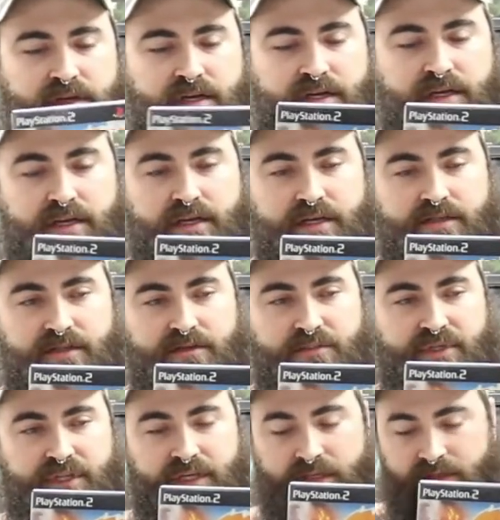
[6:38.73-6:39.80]
and it is
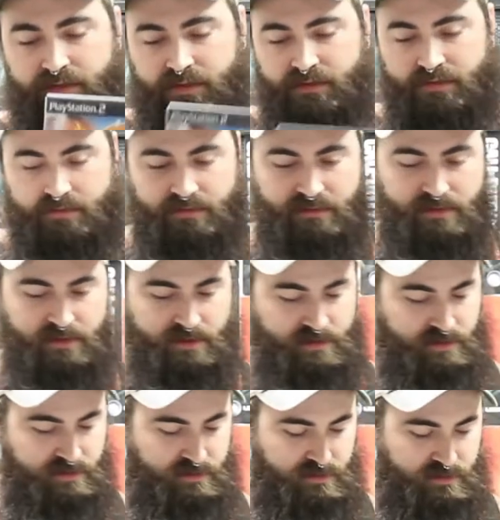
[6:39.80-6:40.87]
complete.
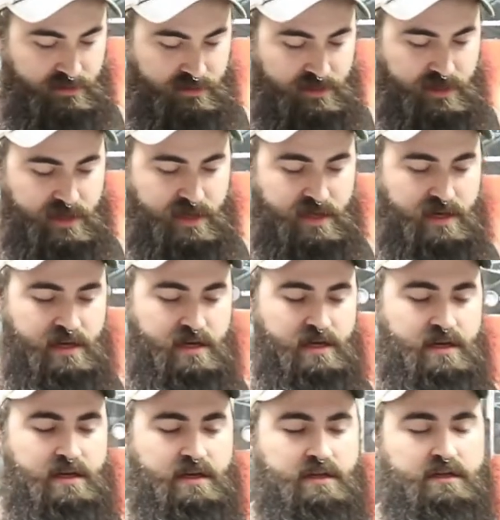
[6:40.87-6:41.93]

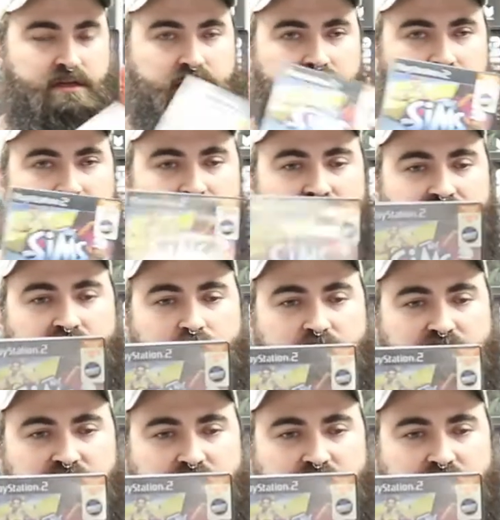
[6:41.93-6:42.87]
And the Sims